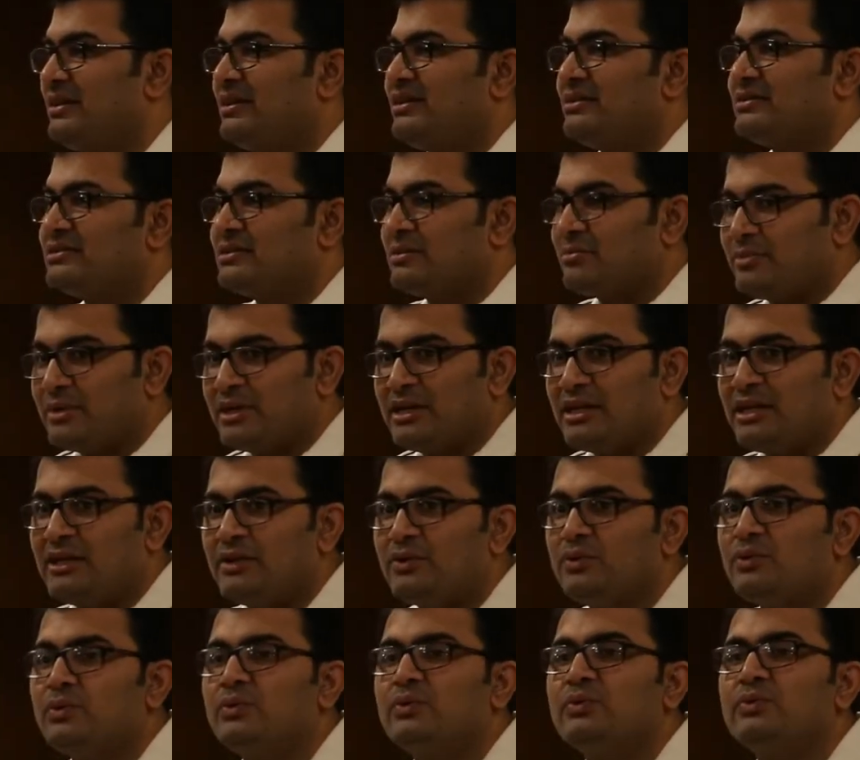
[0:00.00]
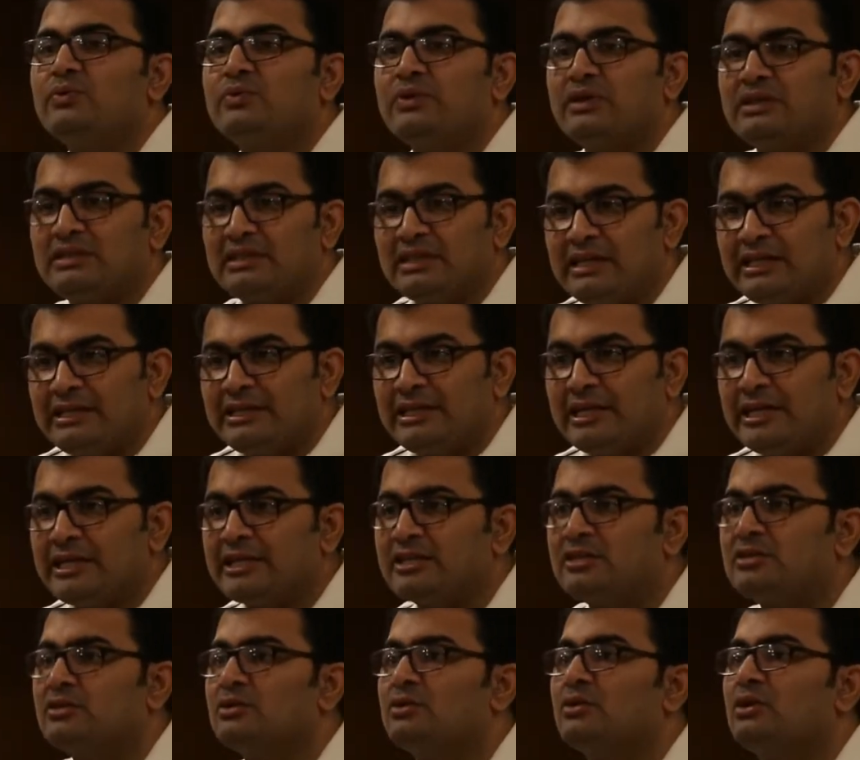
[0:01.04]
Somebody who
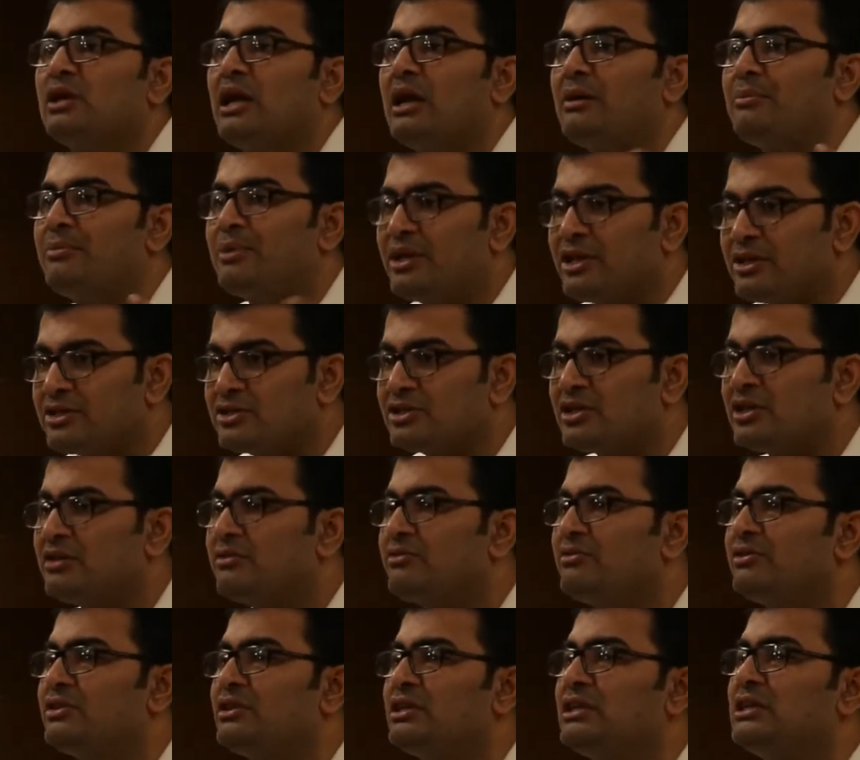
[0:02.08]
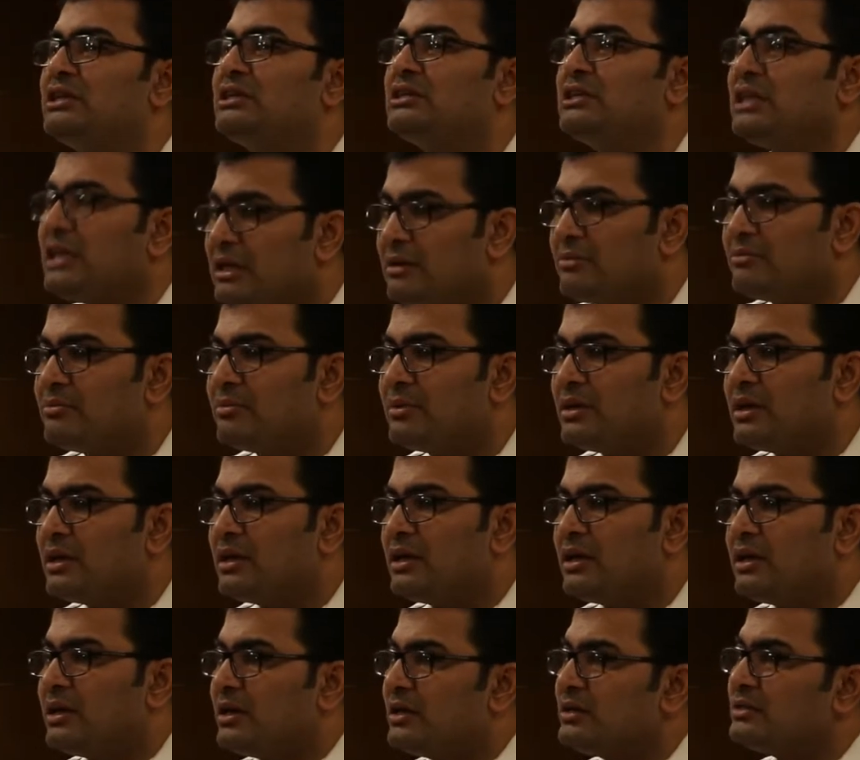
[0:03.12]
facilitates collaboration within team
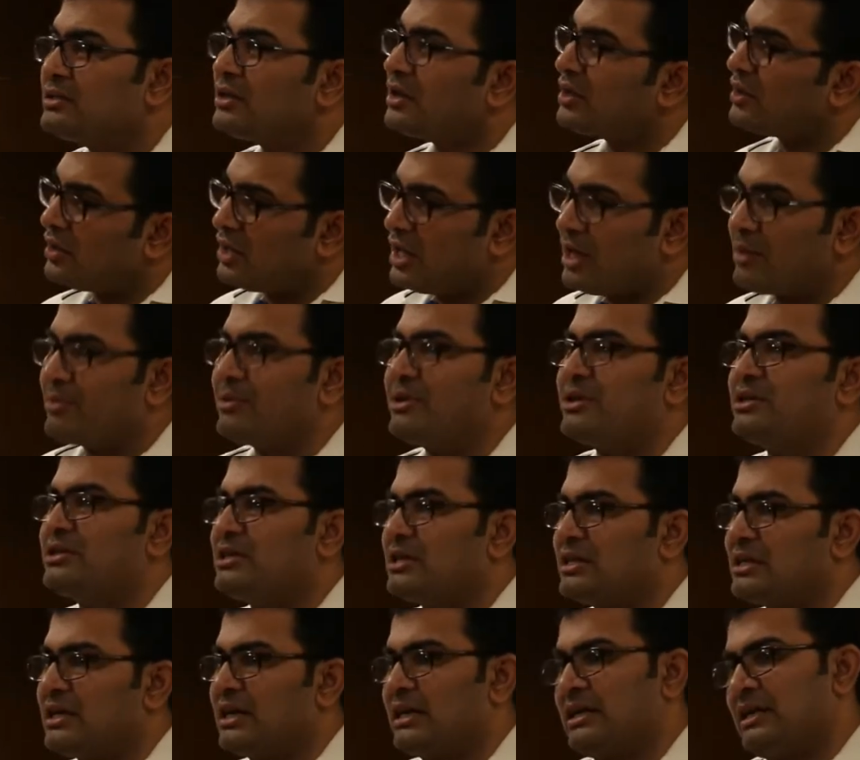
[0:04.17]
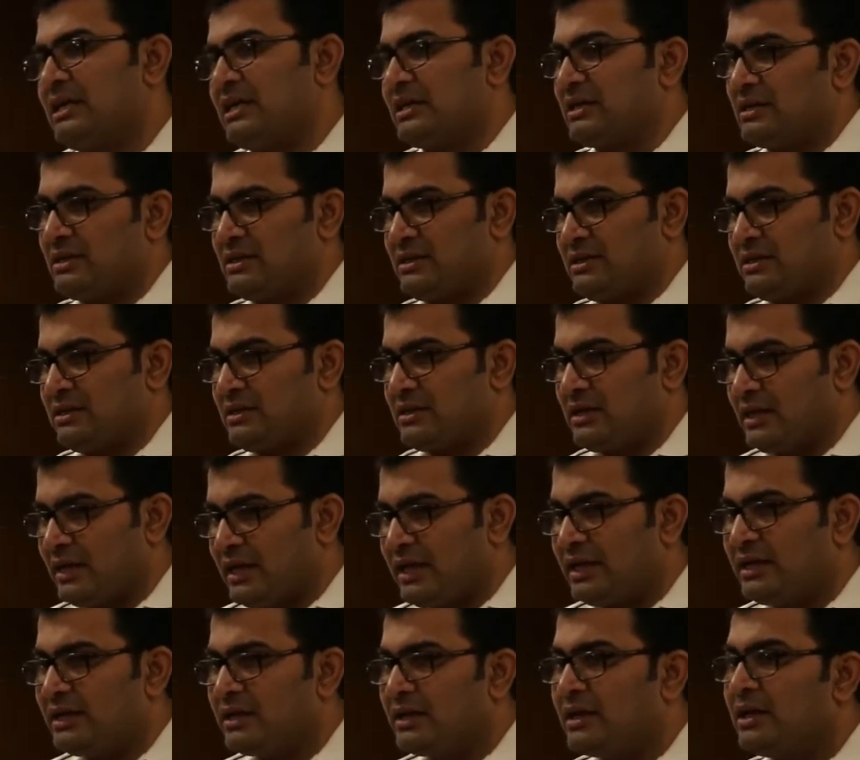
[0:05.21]
is a collaboration conductor,
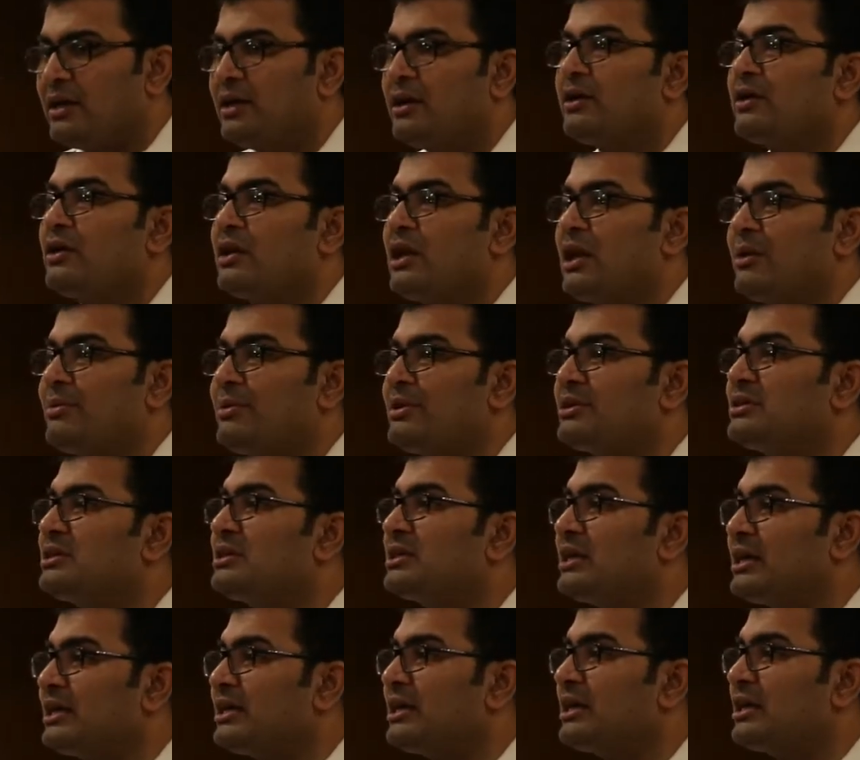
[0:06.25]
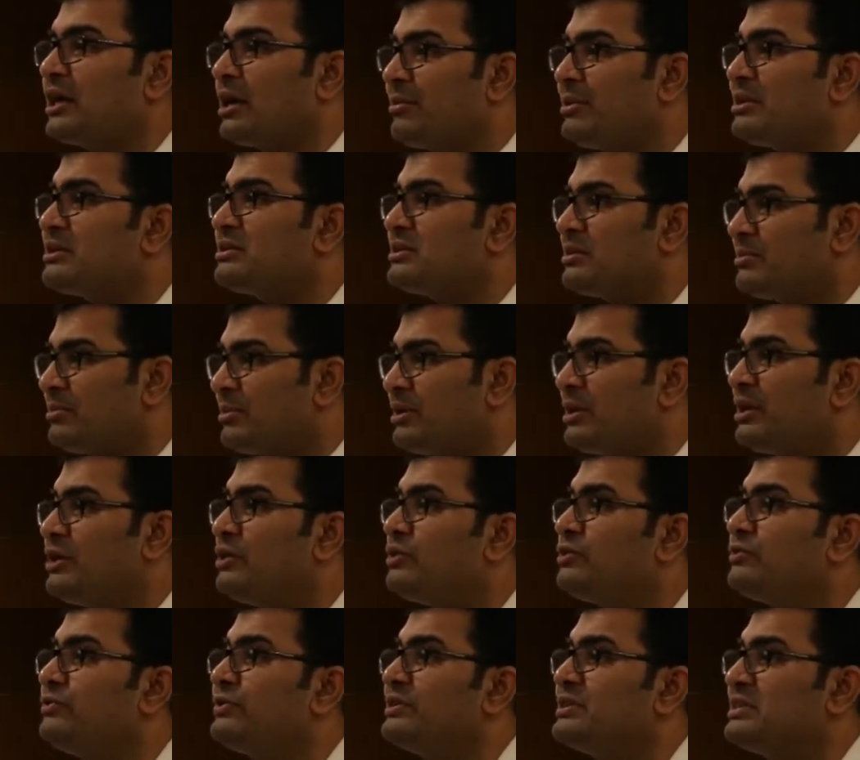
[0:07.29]
correct? Collaboration conductor means somebody
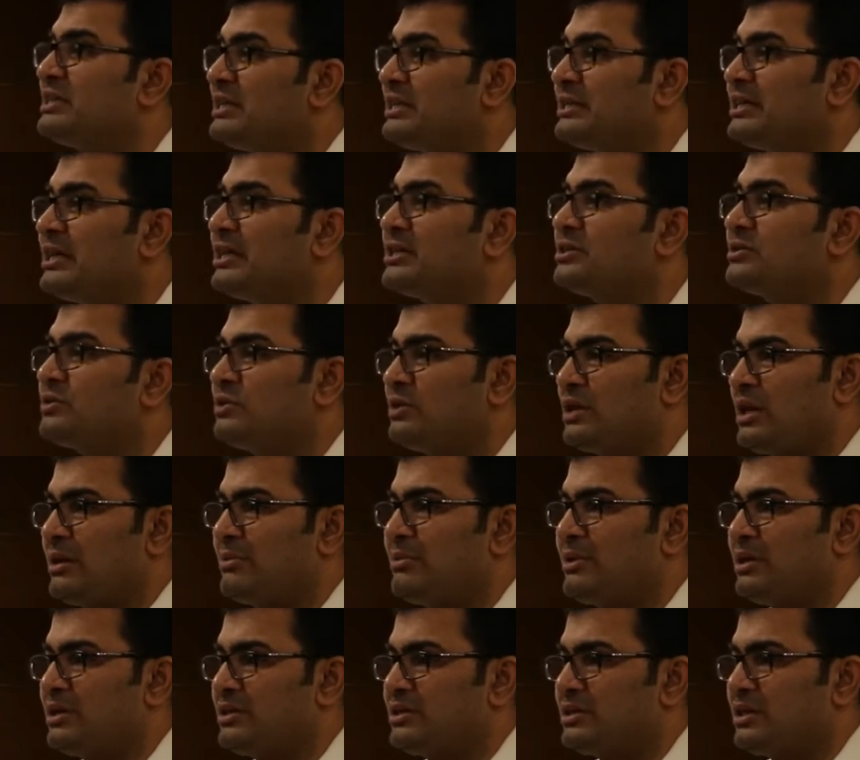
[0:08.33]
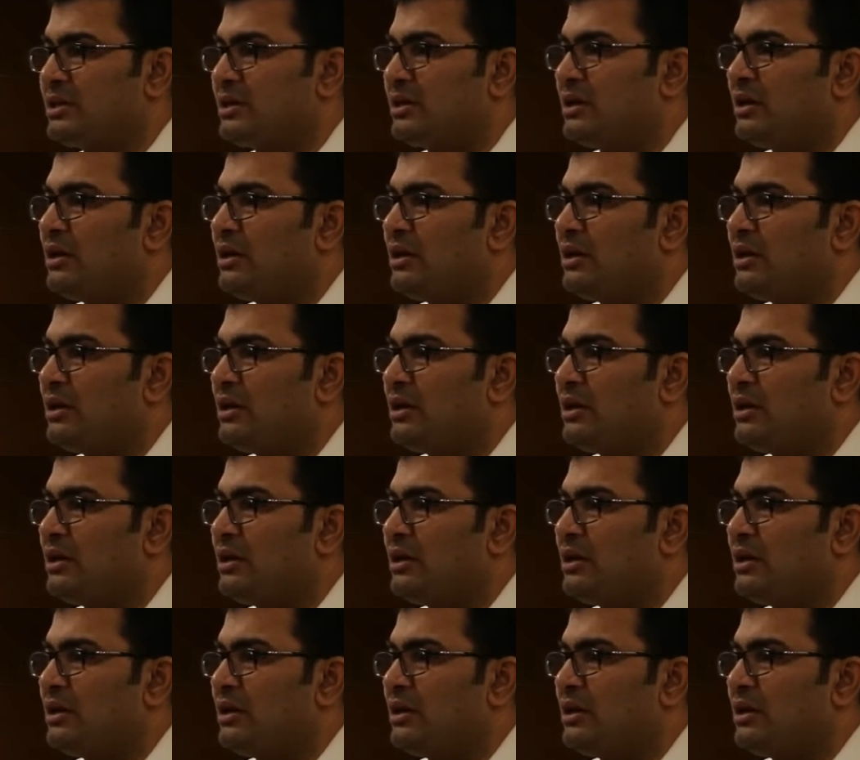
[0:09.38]
who facilitates collaboration.